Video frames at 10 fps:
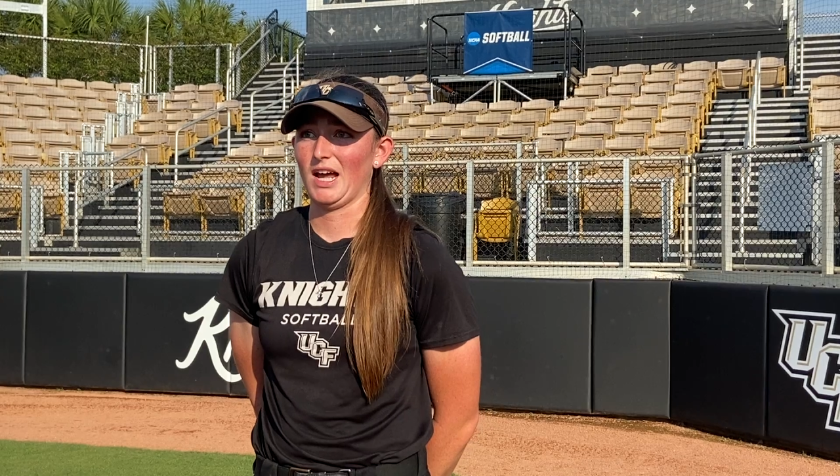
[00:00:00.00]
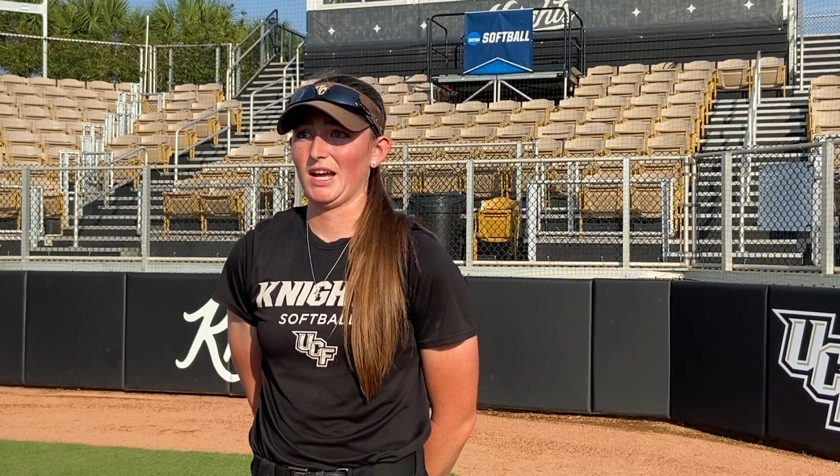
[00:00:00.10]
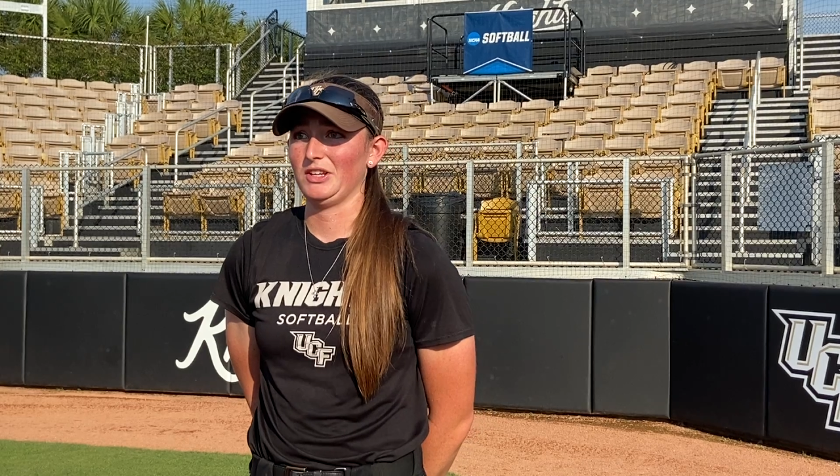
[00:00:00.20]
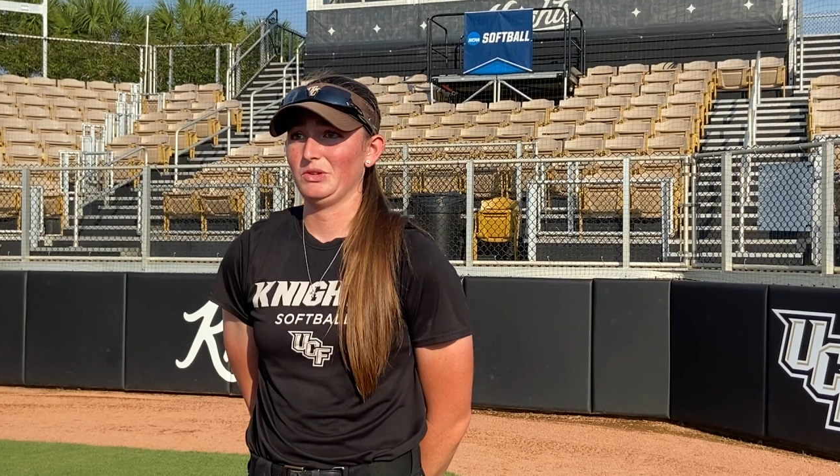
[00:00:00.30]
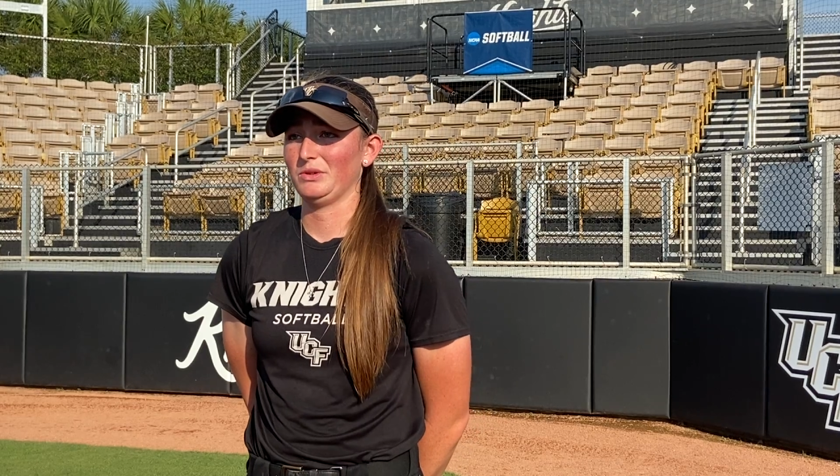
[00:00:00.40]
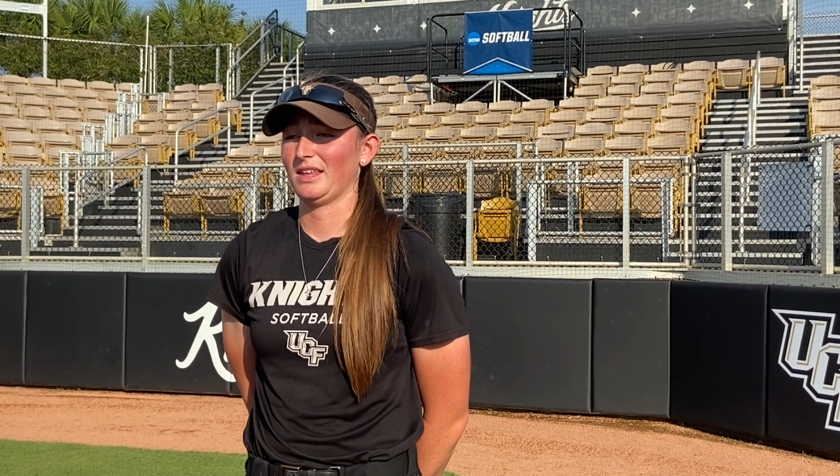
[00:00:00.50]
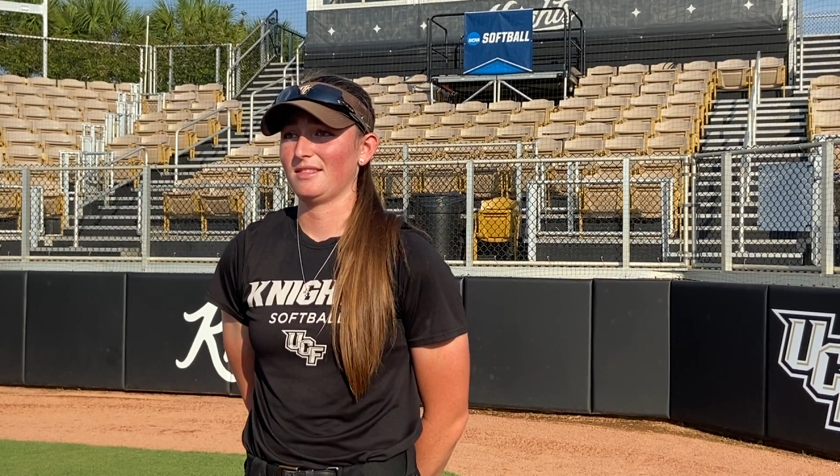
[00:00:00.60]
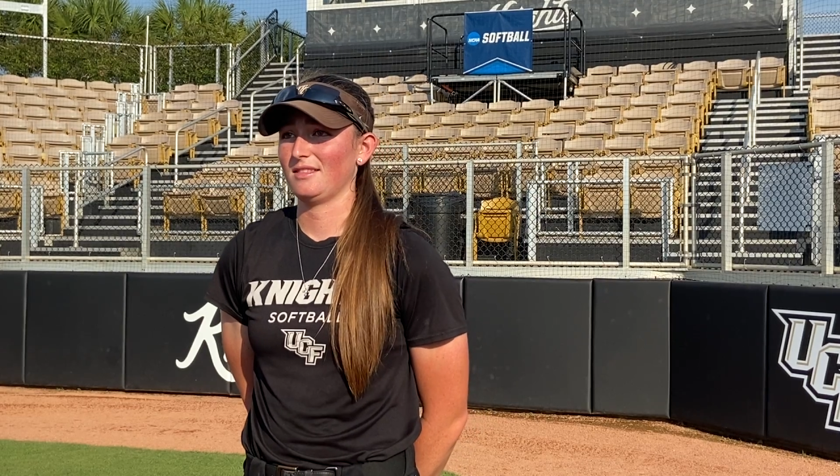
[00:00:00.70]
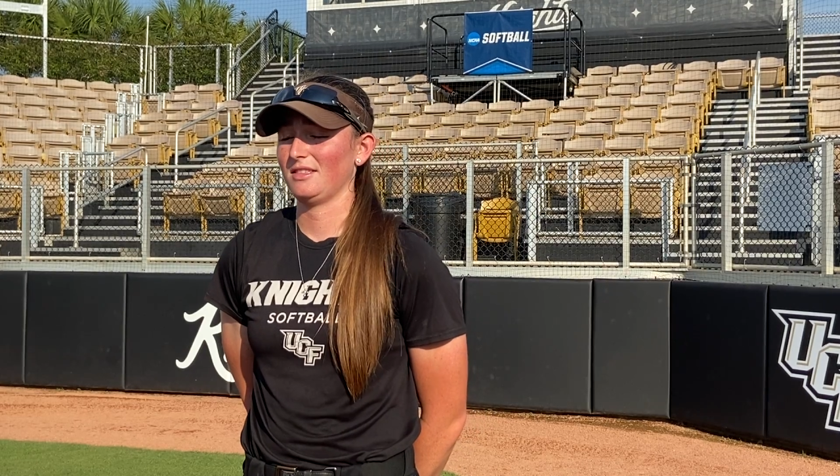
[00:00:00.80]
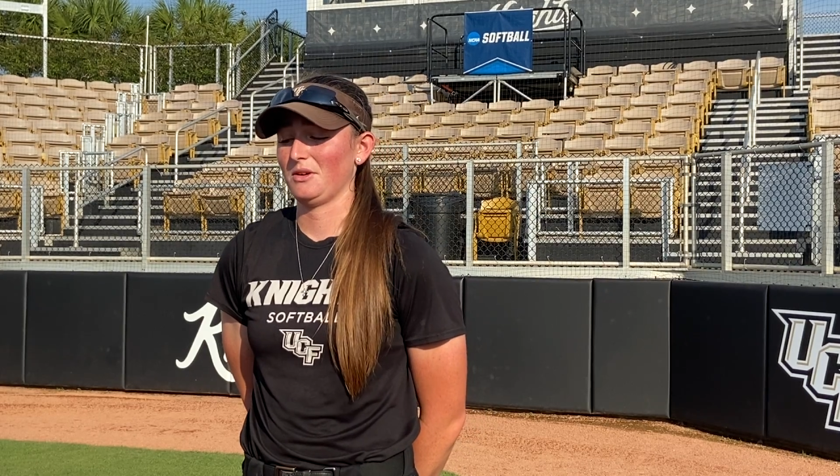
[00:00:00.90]
I knew that
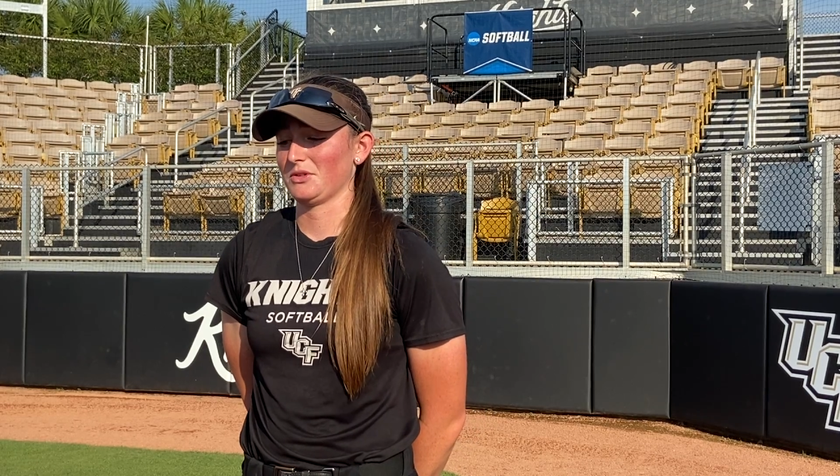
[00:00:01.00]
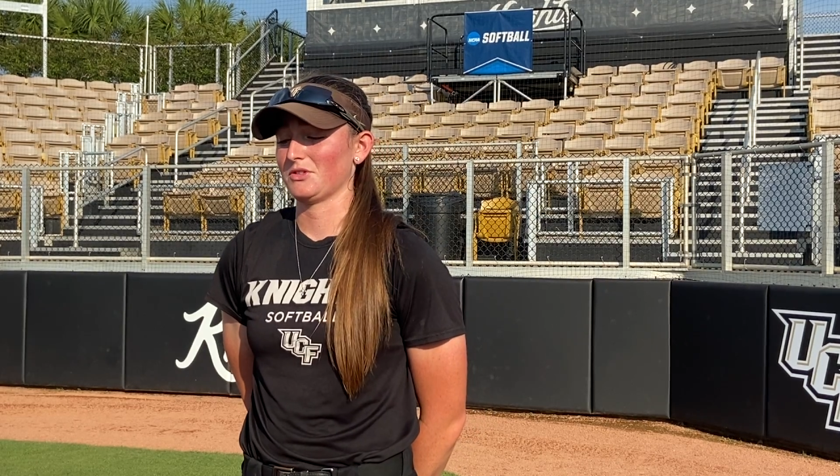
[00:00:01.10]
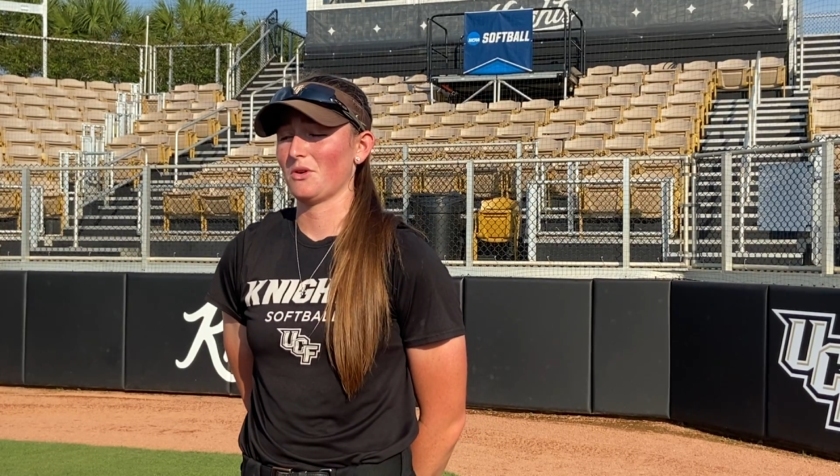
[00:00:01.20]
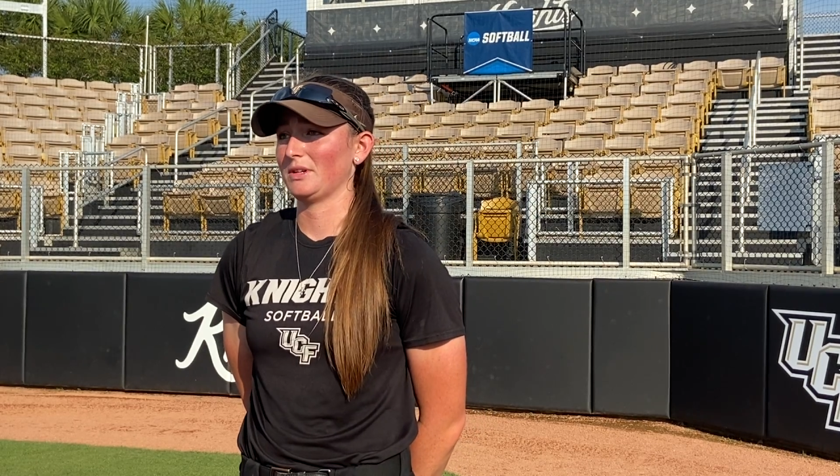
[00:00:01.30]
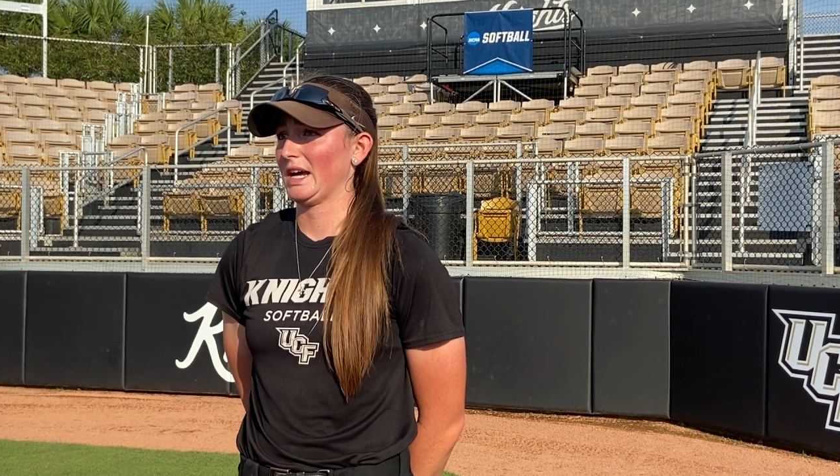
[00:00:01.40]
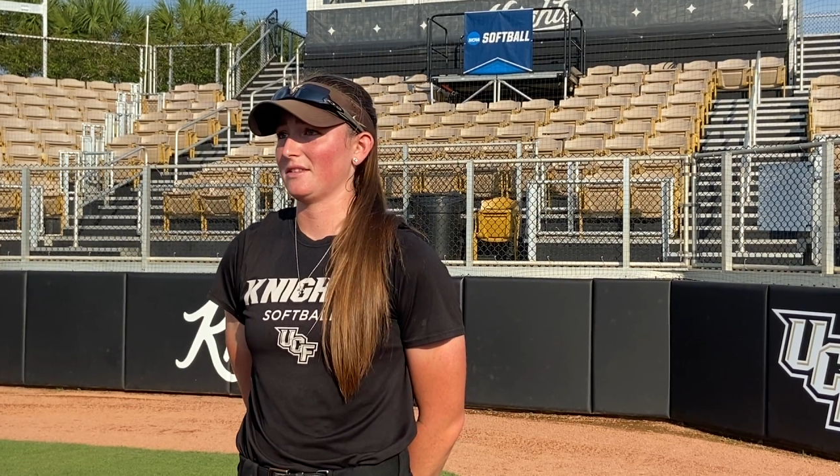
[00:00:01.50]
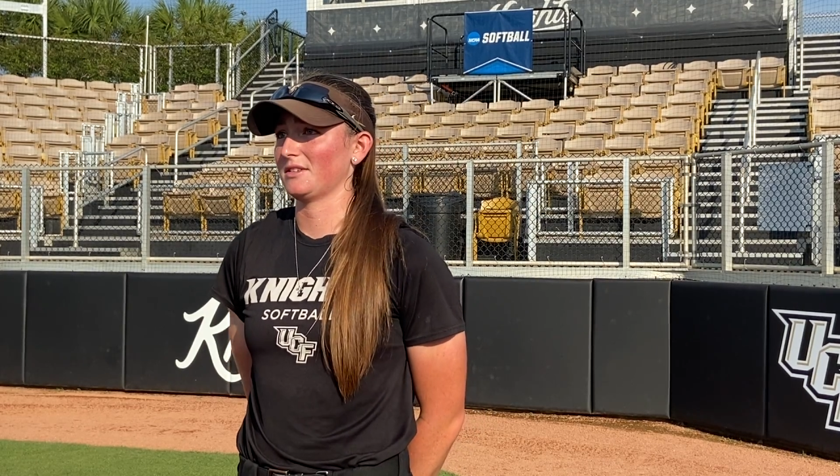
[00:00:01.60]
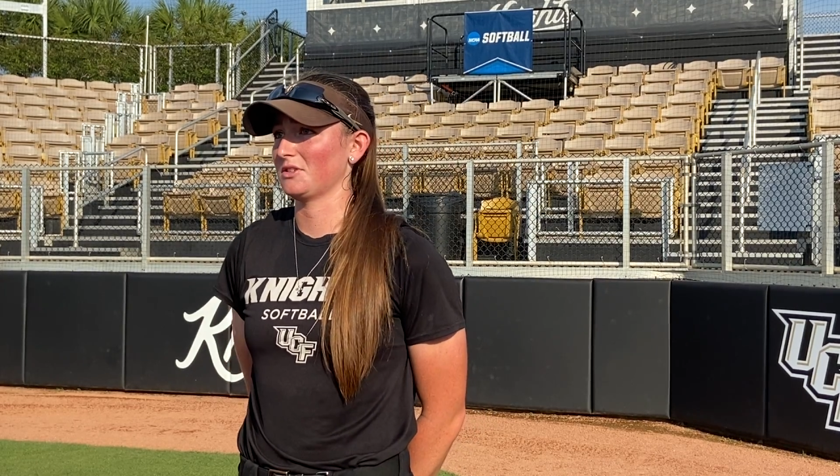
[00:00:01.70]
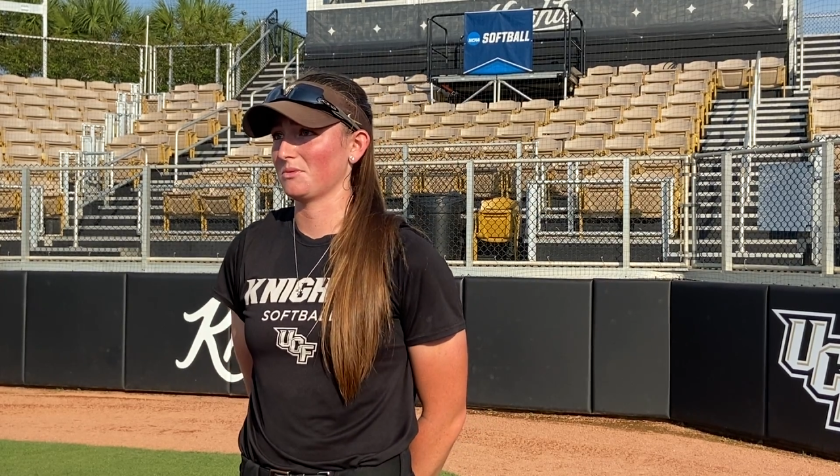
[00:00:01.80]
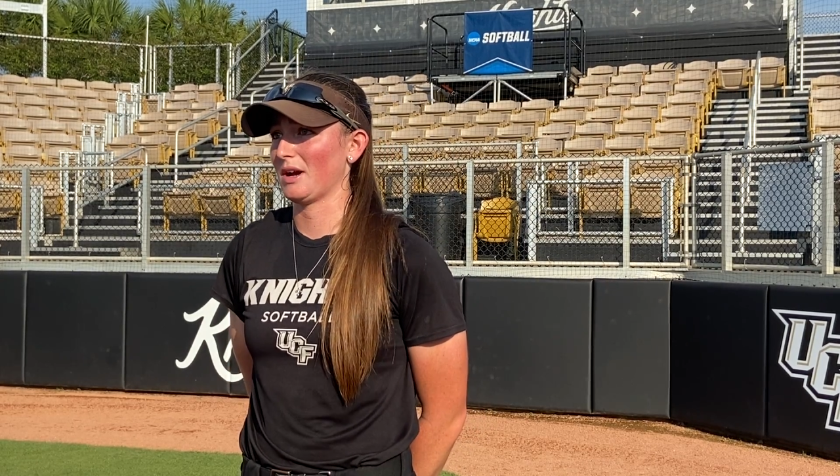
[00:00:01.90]
there was no doubt
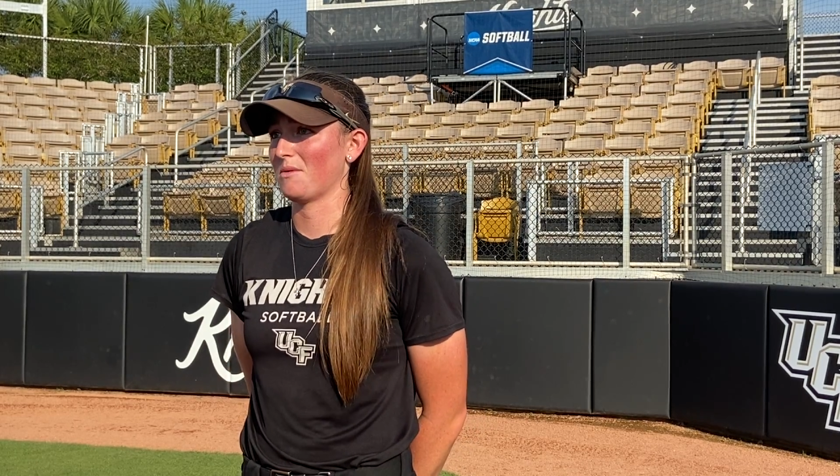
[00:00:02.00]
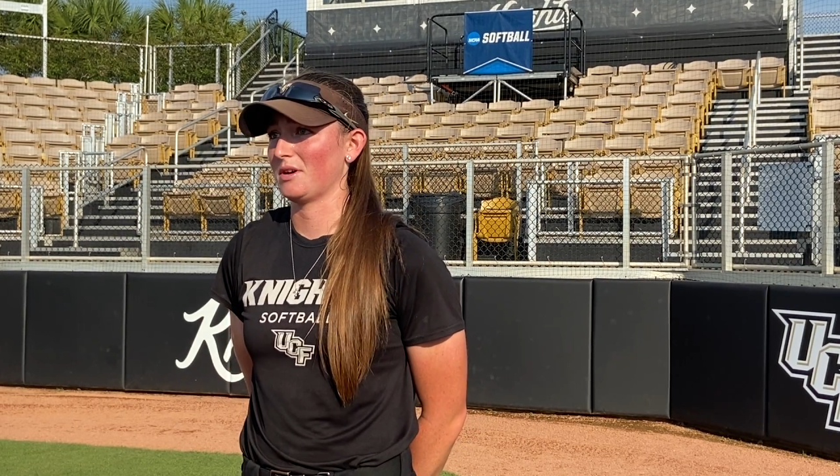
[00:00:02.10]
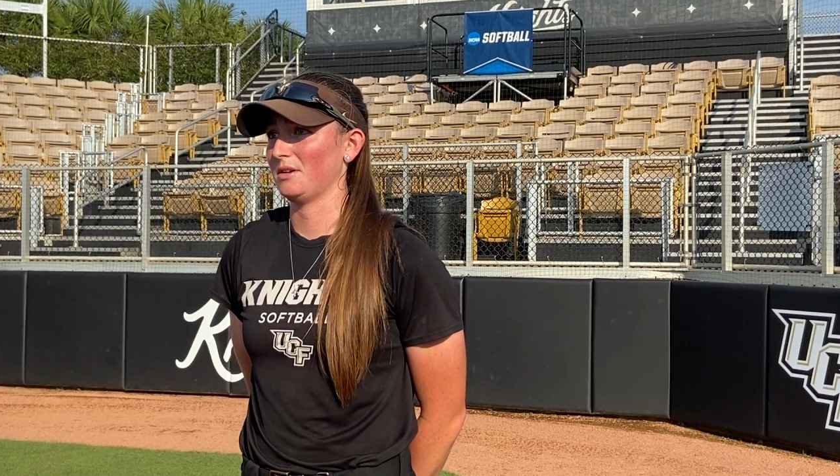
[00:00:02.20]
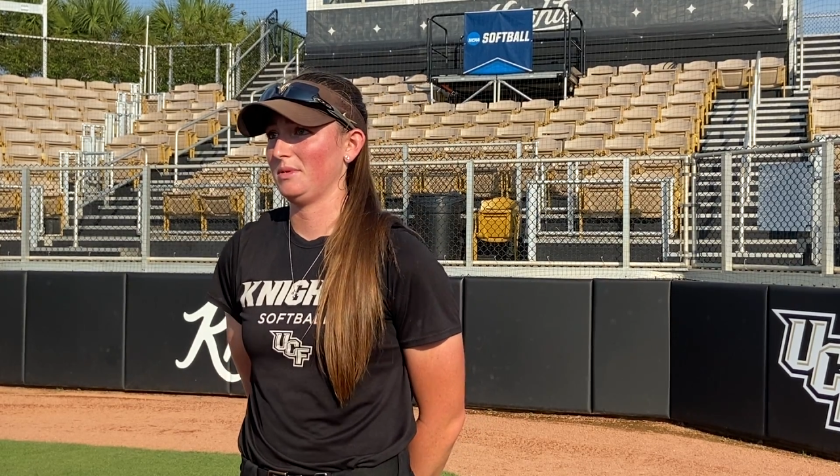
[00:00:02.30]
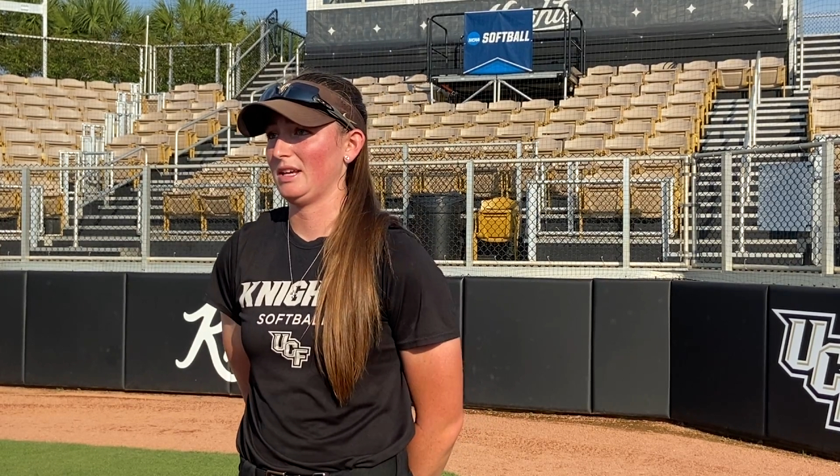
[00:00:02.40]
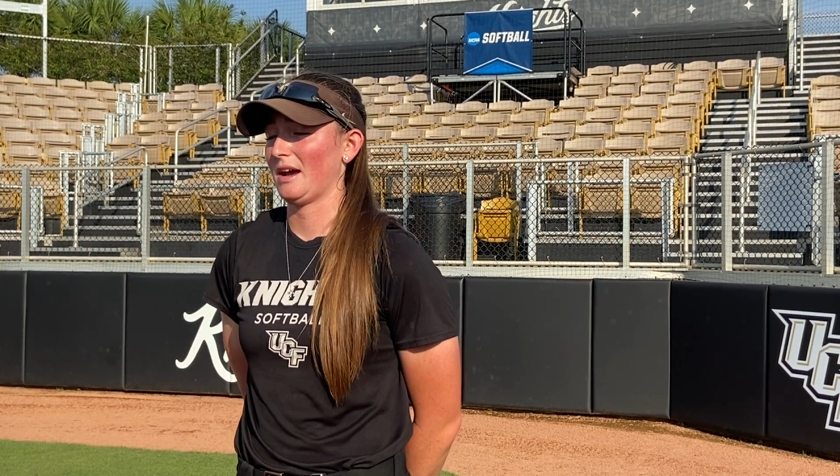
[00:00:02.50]
this is where I wanted to be.